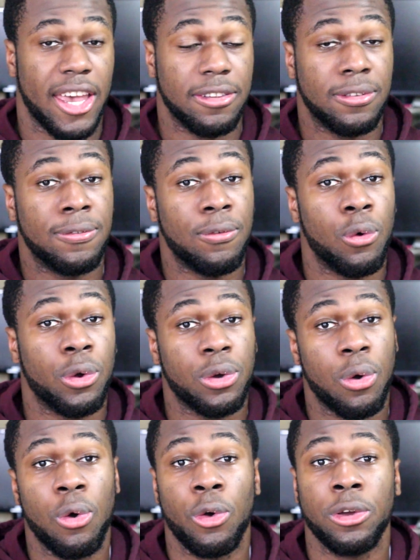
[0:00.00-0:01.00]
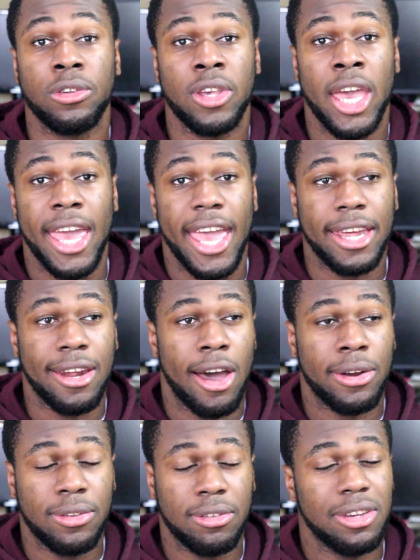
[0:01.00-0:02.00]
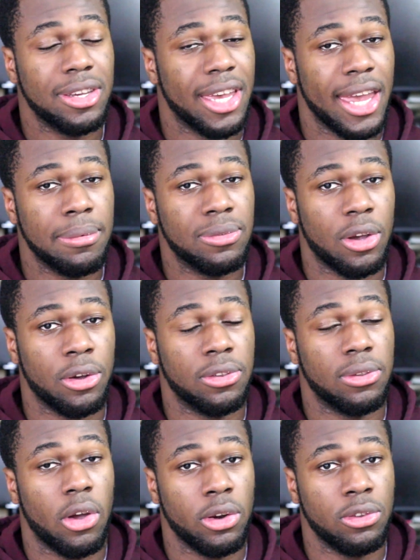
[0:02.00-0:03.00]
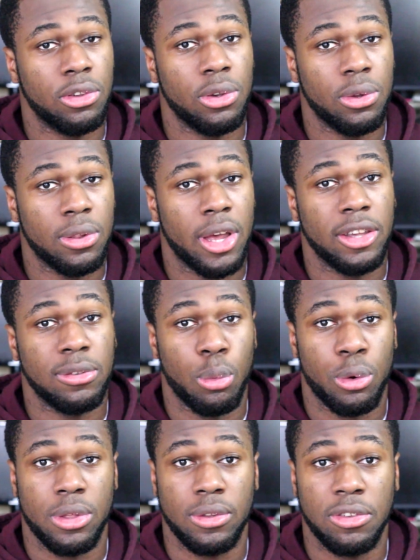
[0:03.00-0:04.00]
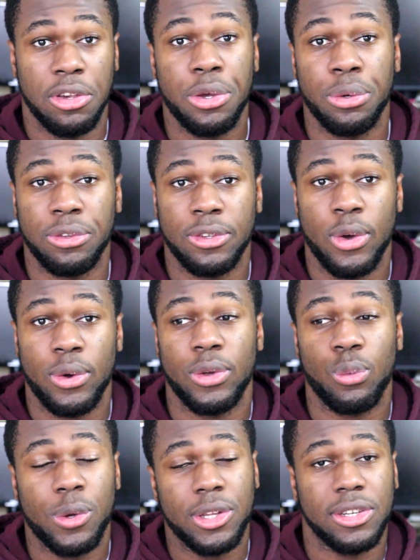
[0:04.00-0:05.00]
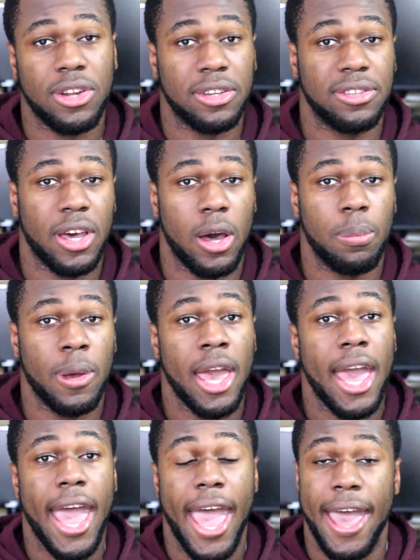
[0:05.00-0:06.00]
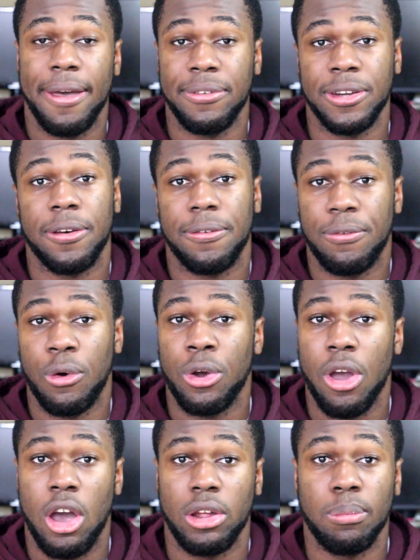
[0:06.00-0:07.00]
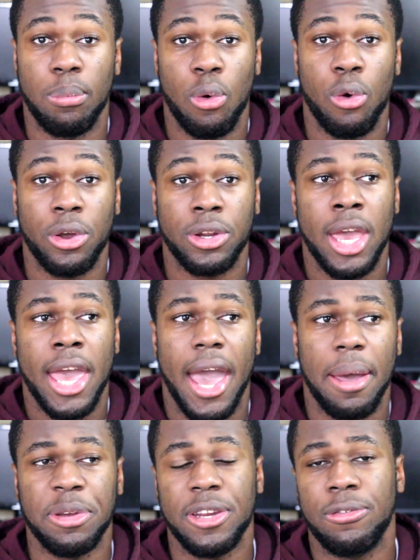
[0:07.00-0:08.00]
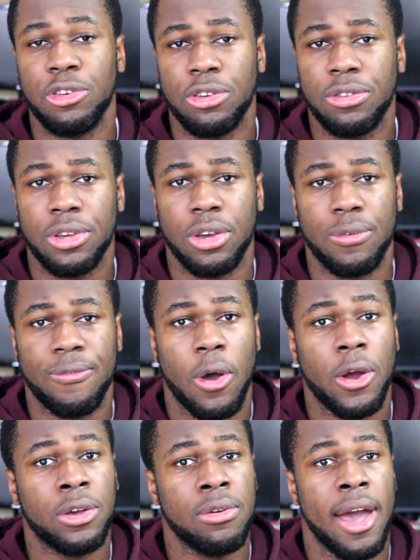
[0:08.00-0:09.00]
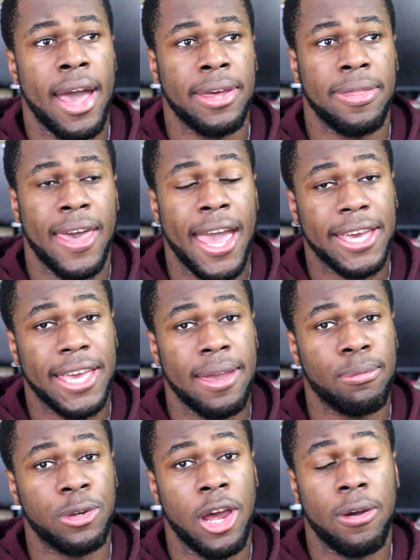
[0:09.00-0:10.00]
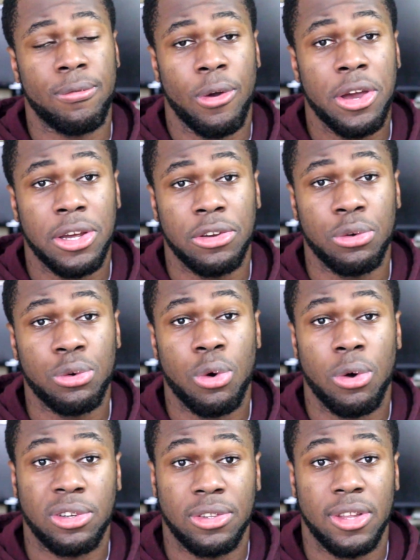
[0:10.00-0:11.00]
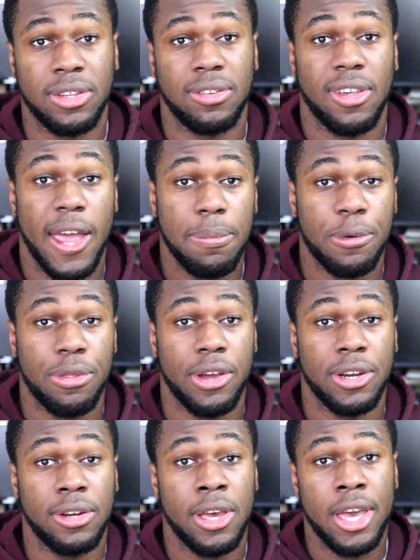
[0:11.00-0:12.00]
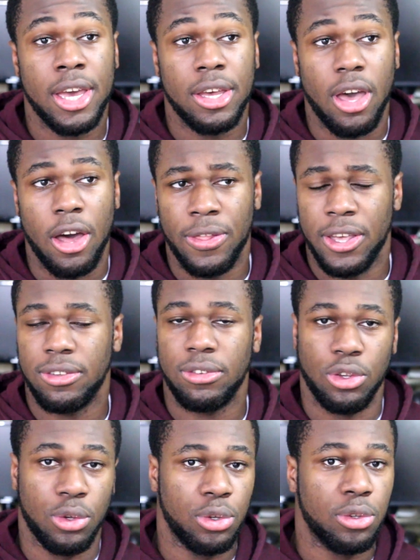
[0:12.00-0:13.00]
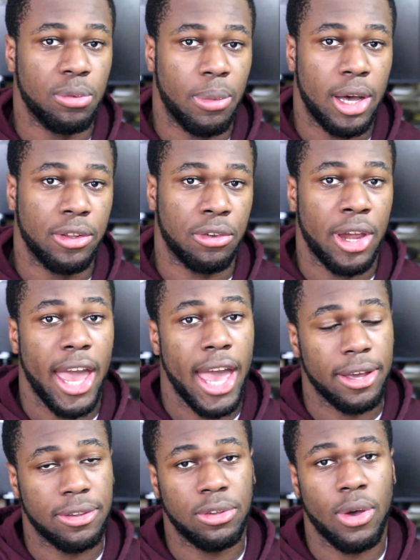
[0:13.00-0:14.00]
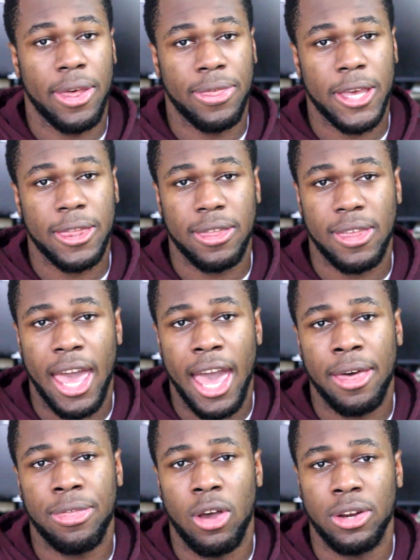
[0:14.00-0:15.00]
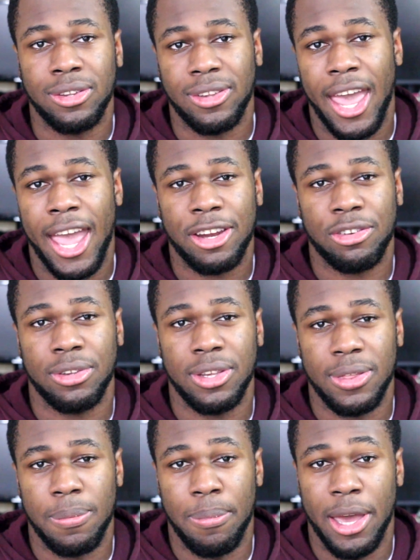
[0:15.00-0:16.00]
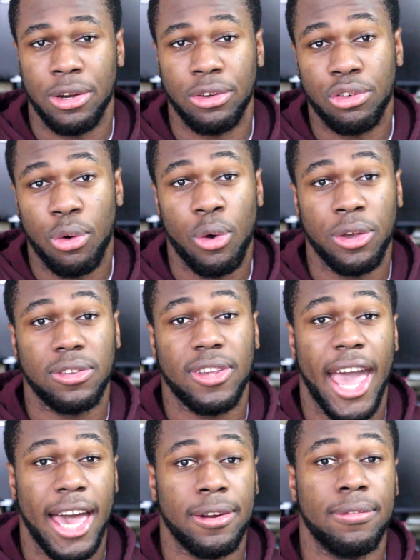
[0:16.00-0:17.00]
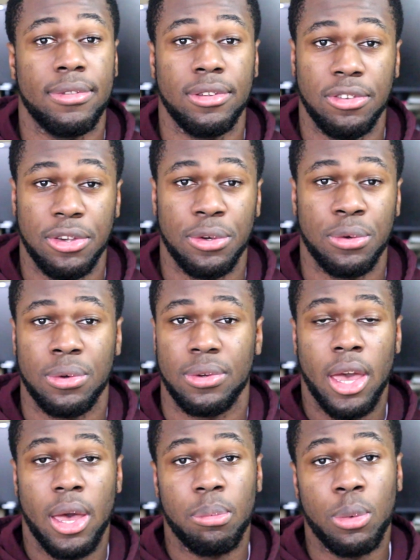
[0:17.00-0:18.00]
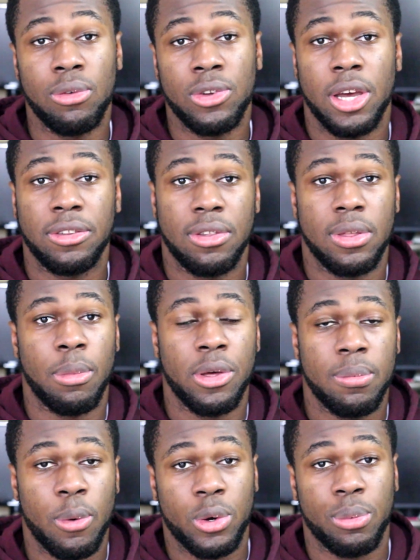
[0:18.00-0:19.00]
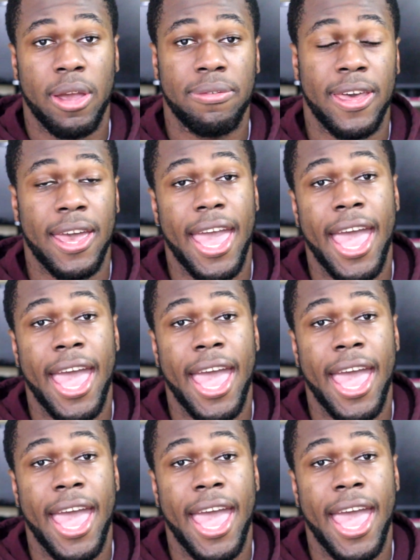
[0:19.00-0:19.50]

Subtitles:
it has 4 cores. And honestly, games are starting to utilize more than 2, so it really does help having 4 on board. I mean, if you just look at Far Cry, that game will not run on dual cores unless it's hyper-threaded, unless you use mods or hacks. So I think that the Athlon is actually the better choice out of the 2. Moving on to the motherboard, we have the